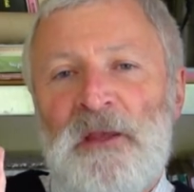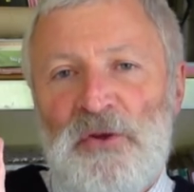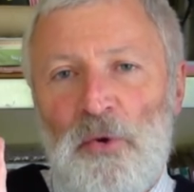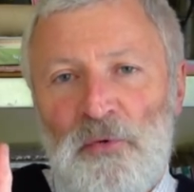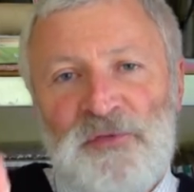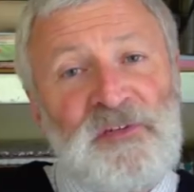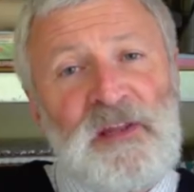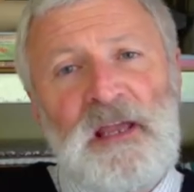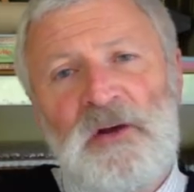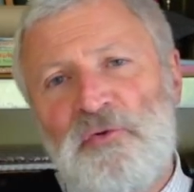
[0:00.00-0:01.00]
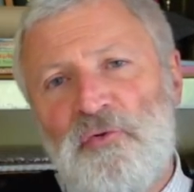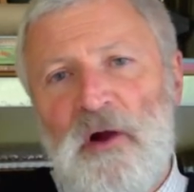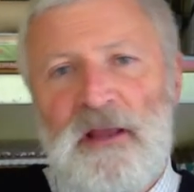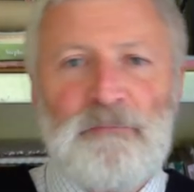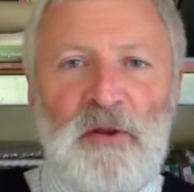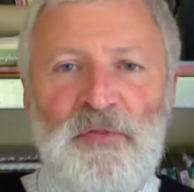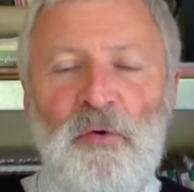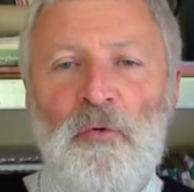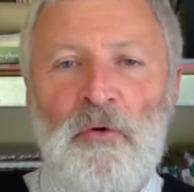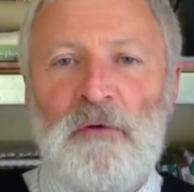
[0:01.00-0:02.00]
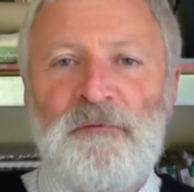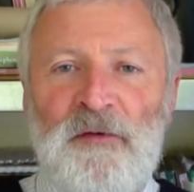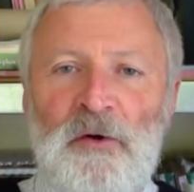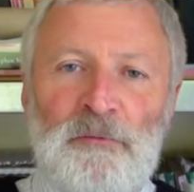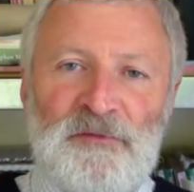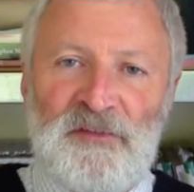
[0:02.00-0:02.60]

you'll see a great plethora of films,